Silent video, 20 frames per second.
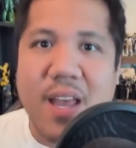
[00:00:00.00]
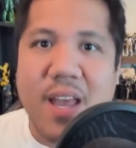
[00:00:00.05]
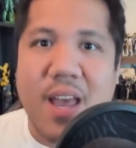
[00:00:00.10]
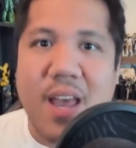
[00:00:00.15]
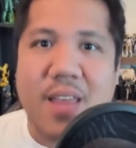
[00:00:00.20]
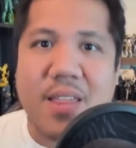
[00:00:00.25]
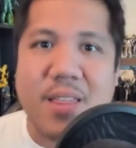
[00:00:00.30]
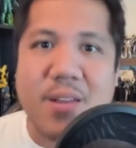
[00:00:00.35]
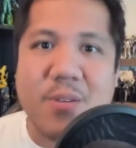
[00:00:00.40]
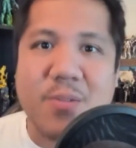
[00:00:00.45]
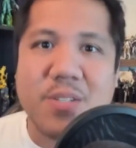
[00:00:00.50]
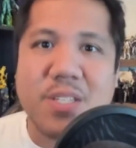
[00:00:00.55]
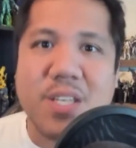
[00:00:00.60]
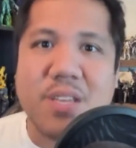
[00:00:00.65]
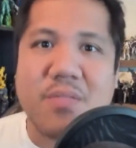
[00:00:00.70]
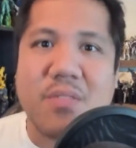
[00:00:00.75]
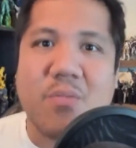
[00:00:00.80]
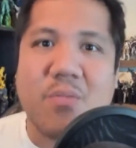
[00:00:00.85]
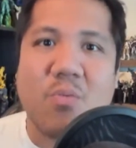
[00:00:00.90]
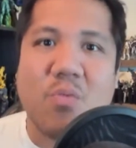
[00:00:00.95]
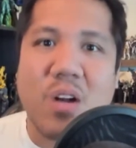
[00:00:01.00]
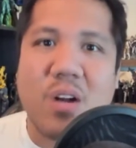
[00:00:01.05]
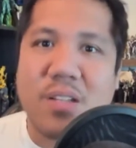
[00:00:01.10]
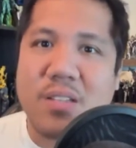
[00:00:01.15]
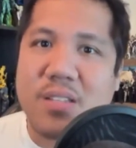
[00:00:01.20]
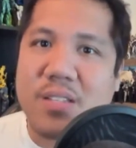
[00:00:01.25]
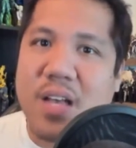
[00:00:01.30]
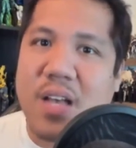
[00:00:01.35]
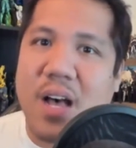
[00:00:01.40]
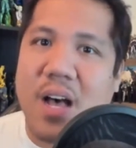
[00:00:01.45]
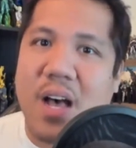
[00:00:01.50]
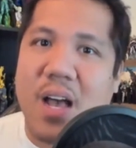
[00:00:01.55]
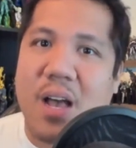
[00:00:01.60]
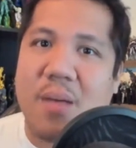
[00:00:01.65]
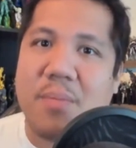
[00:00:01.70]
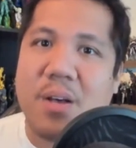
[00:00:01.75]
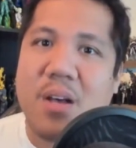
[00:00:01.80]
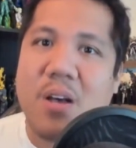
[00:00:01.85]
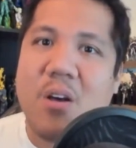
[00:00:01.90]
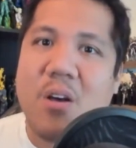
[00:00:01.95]
And there was even one
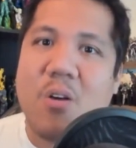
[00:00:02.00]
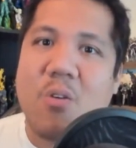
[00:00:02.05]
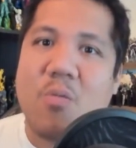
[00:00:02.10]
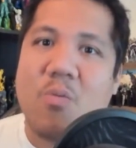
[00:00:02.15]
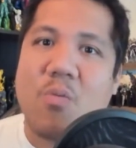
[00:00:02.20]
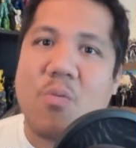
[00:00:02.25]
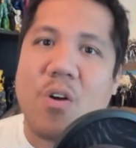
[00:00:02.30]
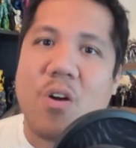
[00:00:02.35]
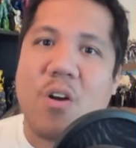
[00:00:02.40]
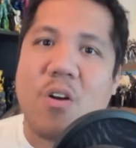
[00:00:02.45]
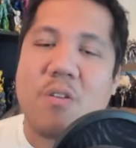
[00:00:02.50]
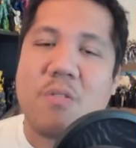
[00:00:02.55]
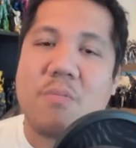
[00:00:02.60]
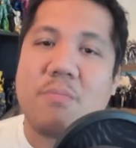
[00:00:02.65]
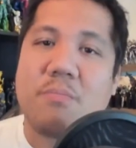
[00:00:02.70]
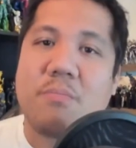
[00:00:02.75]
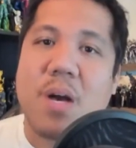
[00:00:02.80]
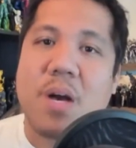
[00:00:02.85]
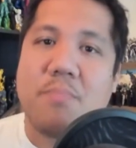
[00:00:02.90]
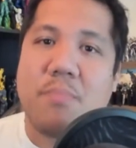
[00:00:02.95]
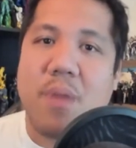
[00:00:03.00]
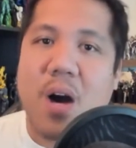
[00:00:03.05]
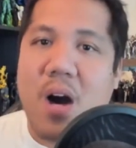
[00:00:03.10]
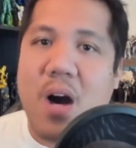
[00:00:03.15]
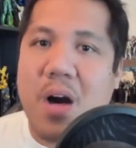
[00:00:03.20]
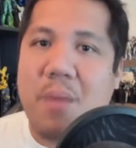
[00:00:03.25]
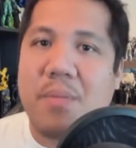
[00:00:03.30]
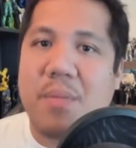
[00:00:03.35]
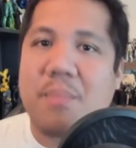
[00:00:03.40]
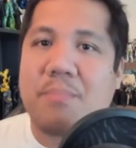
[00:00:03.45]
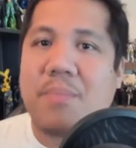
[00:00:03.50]
time where my mom,